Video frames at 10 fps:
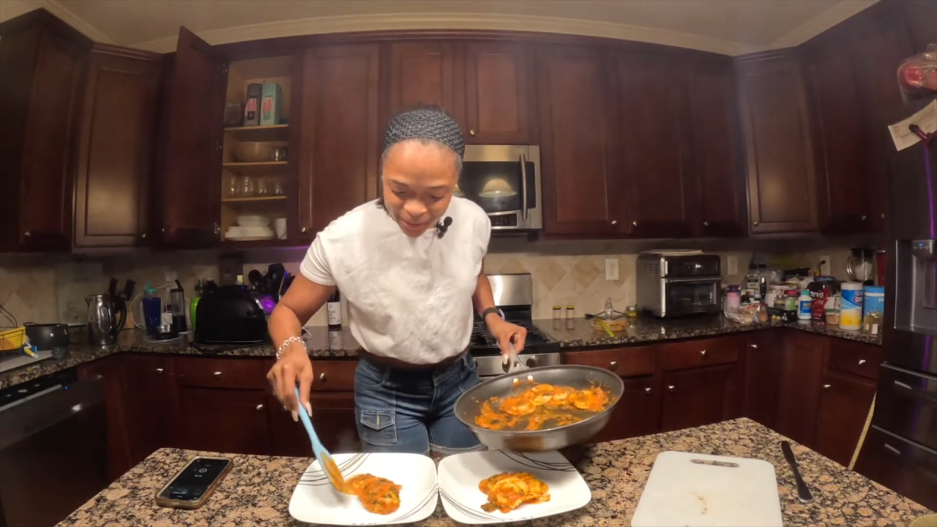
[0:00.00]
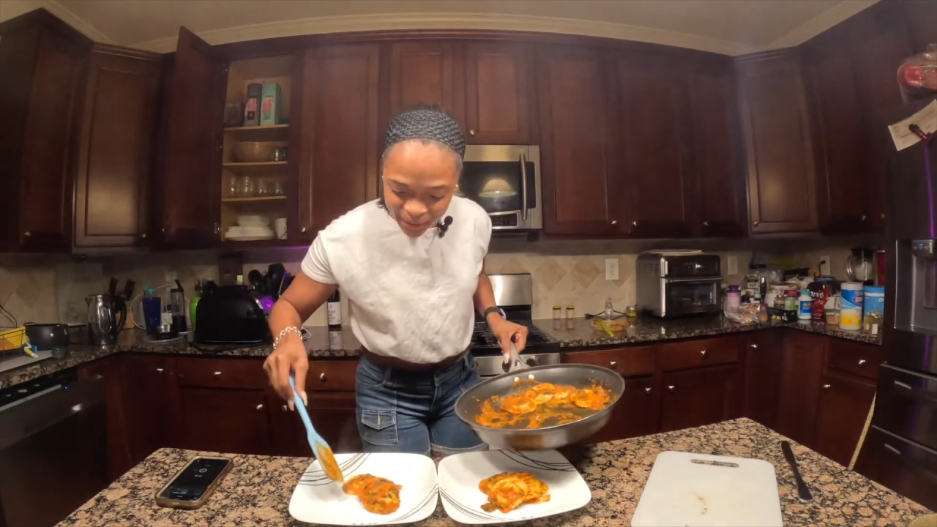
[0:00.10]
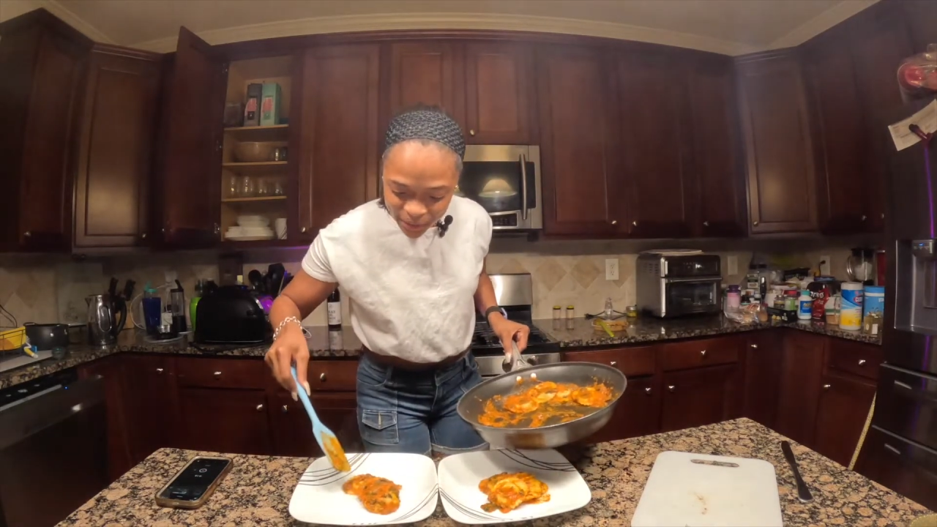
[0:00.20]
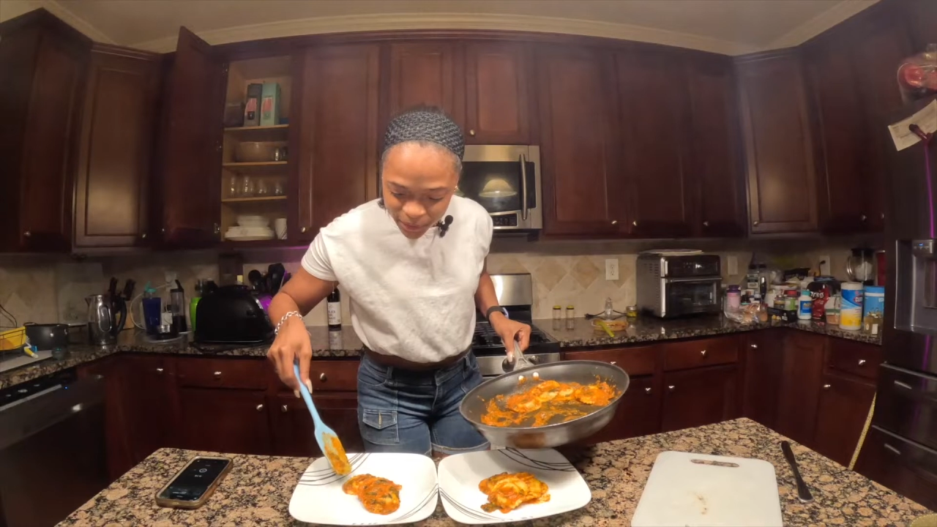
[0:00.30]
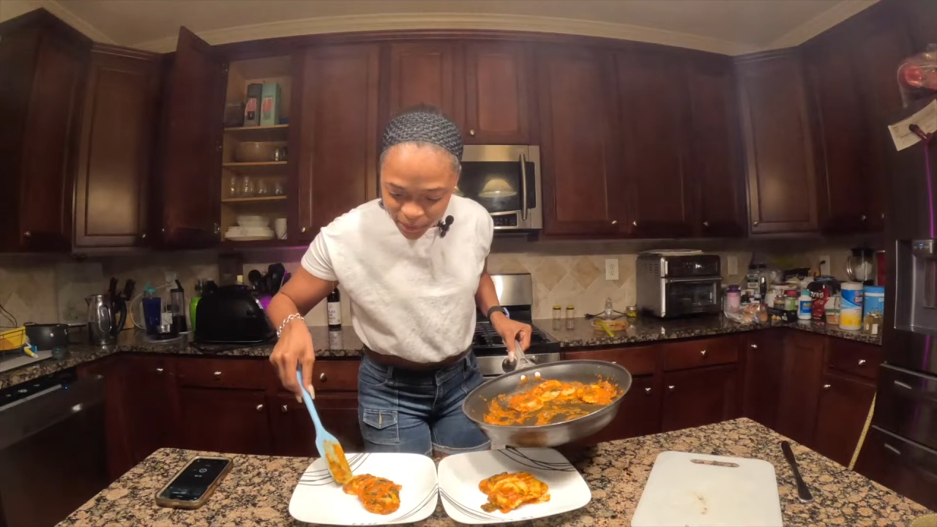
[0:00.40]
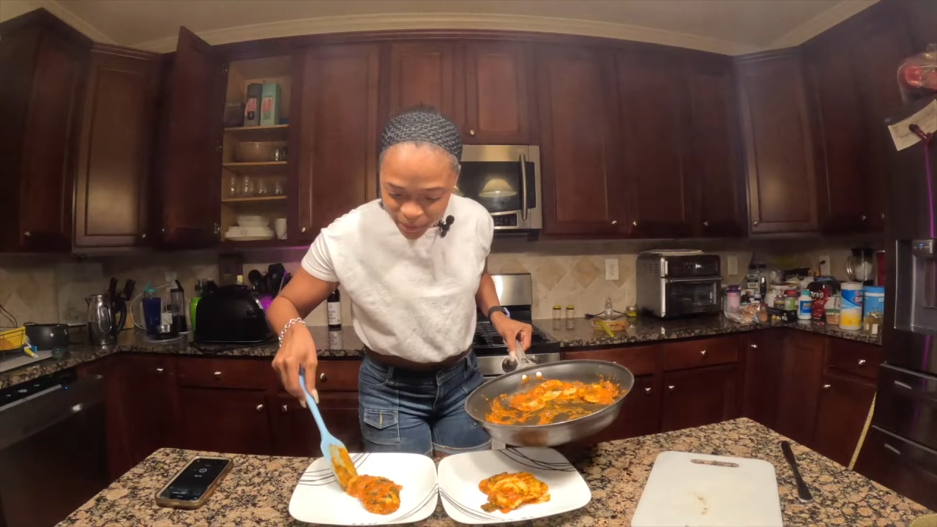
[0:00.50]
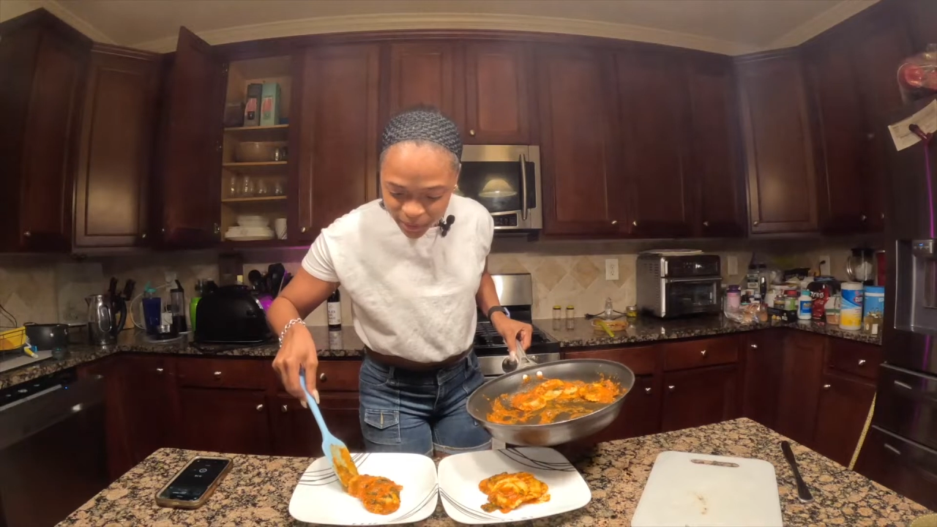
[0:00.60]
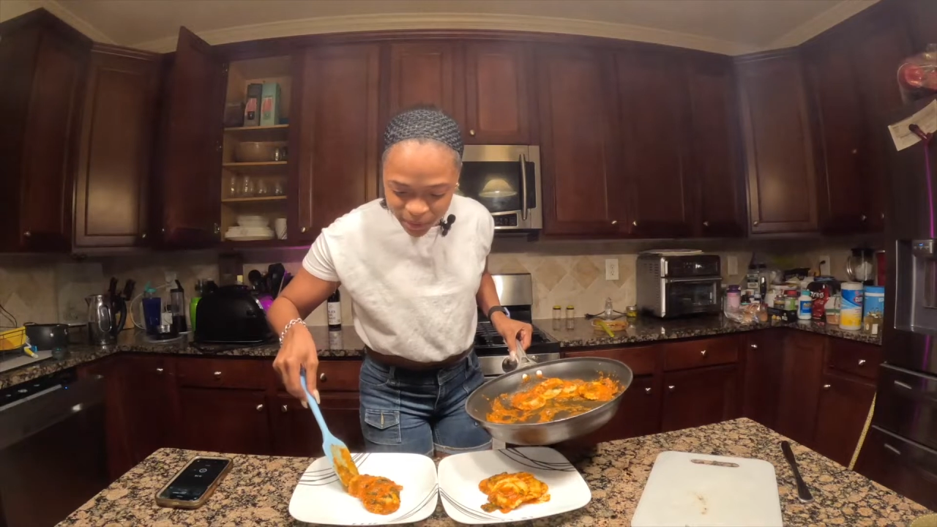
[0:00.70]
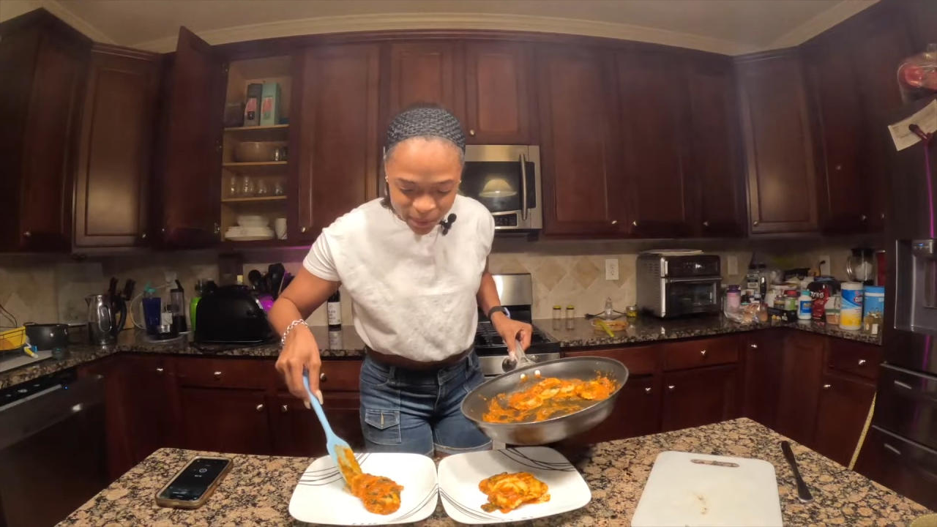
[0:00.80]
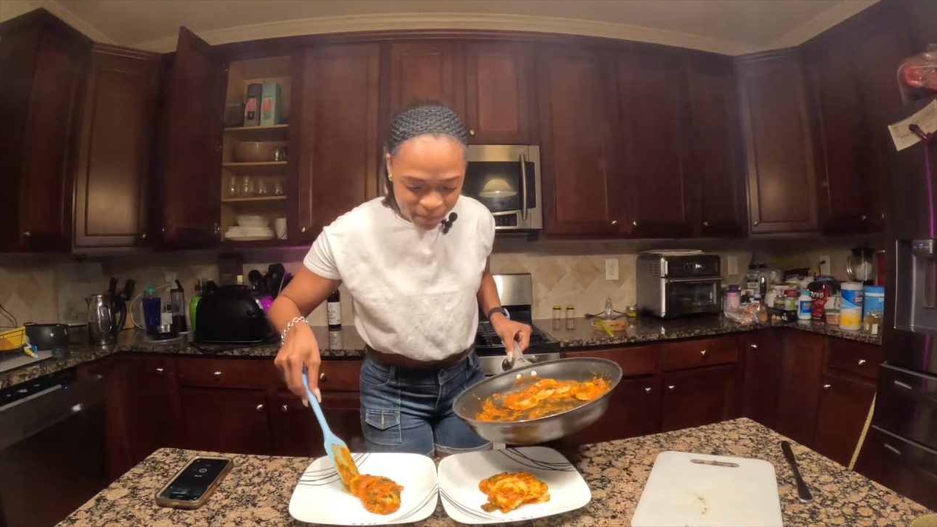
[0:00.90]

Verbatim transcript: Oh